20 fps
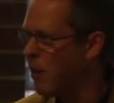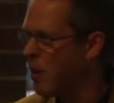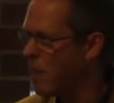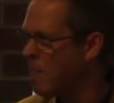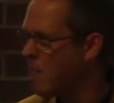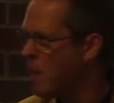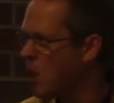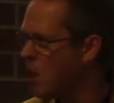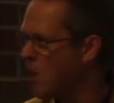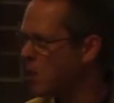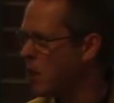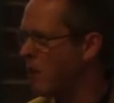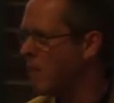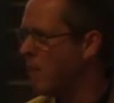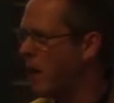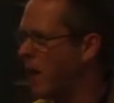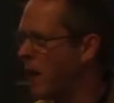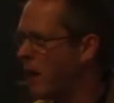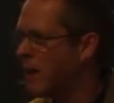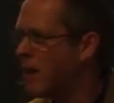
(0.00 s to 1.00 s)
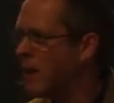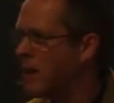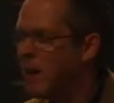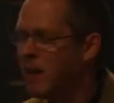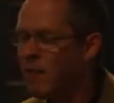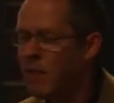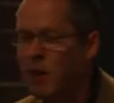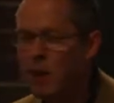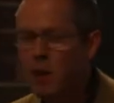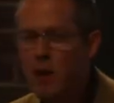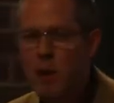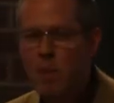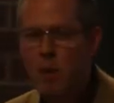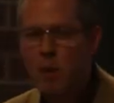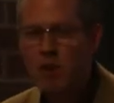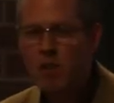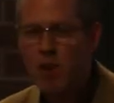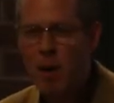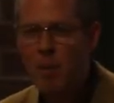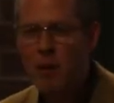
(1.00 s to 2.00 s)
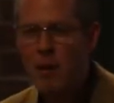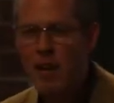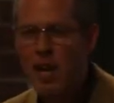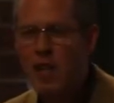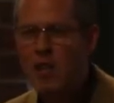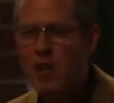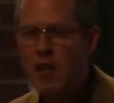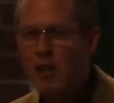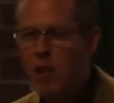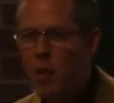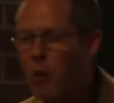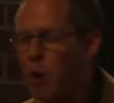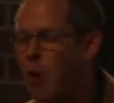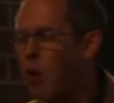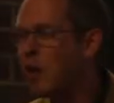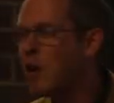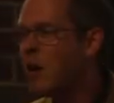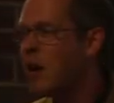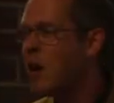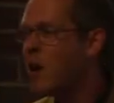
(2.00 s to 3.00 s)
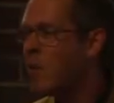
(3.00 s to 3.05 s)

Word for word: very much in my field. But trepidation for what